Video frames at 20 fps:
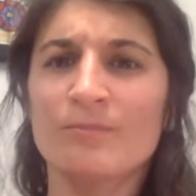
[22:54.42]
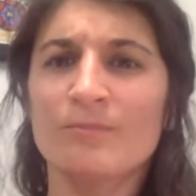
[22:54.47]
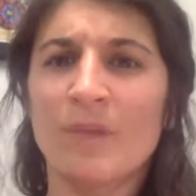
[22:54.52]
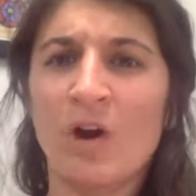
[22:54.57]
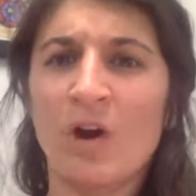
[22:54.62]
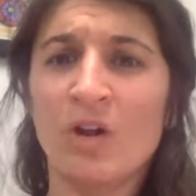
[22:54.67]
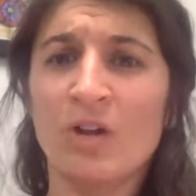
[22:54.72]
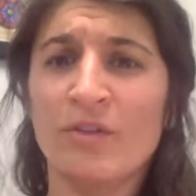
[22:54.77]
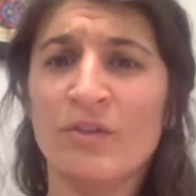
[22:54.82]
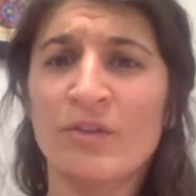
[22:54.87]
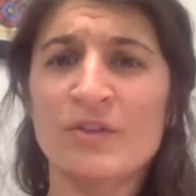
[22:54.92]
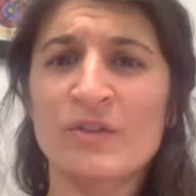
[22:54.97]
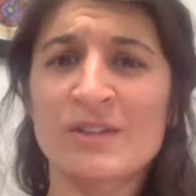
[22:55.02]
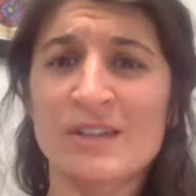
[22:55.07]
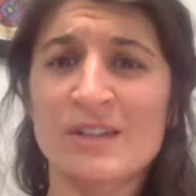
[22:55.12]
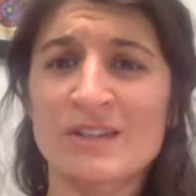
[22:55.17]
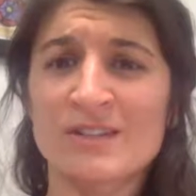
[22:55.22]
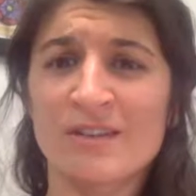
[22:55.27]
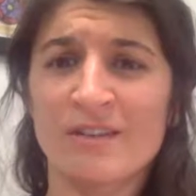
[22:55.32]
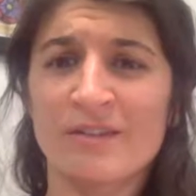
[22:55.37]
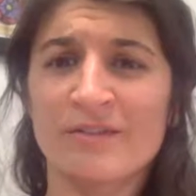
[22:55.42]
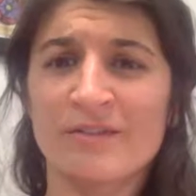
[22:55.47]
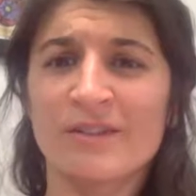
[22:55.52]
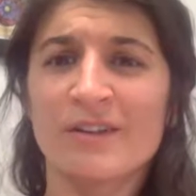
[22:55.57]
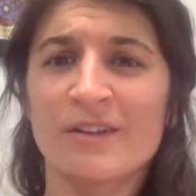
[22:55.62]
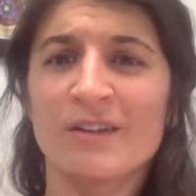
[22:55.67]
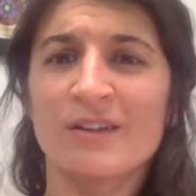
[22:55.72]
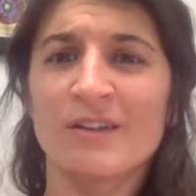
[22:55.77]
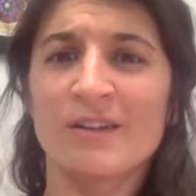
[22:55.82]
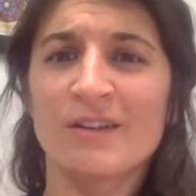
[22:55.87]
All of those things of
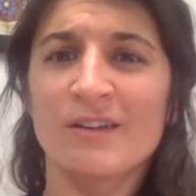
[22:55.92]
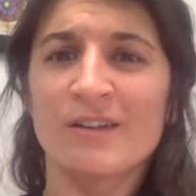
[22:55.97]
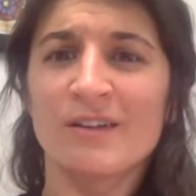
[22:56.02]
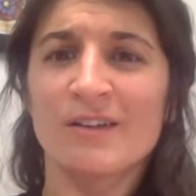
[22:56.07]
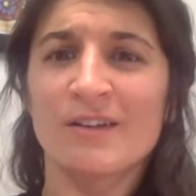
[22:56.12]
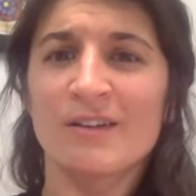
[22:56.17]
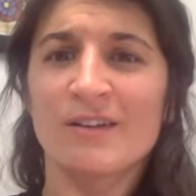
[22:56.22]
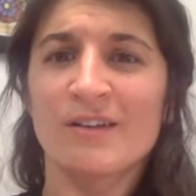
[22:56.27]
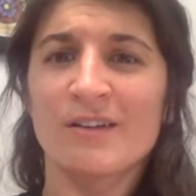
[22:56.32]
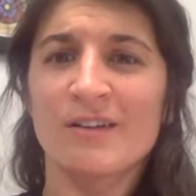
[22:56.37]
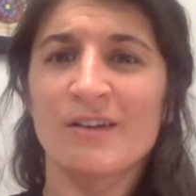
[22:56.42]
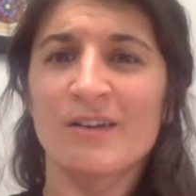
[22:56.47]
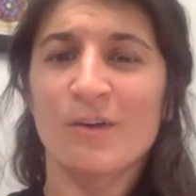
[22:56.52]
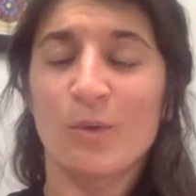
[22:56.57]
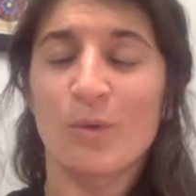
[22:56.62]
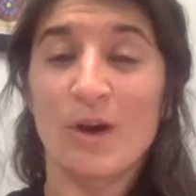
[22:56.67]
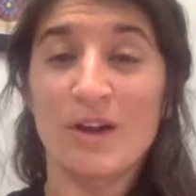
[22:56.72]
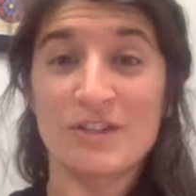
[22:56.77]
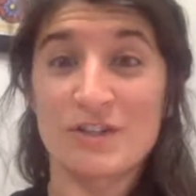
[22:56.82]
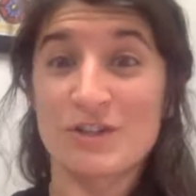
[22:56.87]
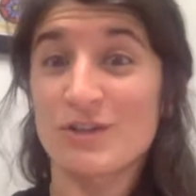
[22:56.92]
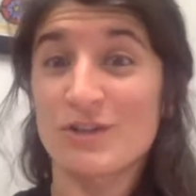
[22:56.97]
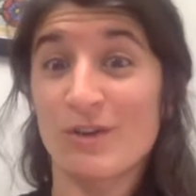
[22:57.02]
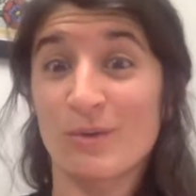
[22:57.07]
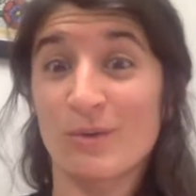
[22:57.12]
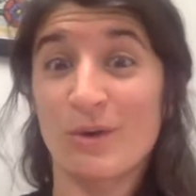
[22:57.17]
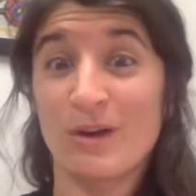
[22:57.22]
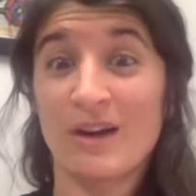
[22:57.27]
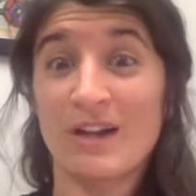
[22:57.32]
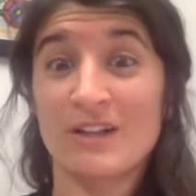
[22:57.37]
what to do and
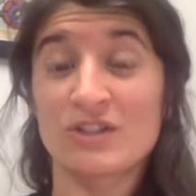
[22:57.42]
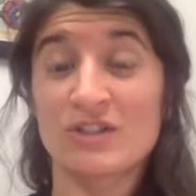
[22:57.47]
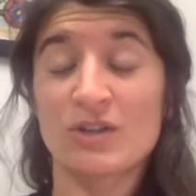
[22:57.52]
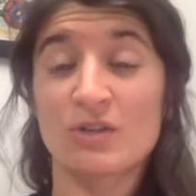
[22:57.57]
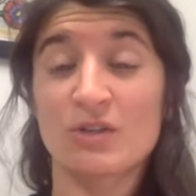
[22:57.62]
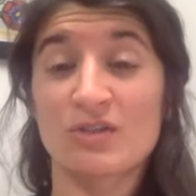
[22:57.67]
what not to do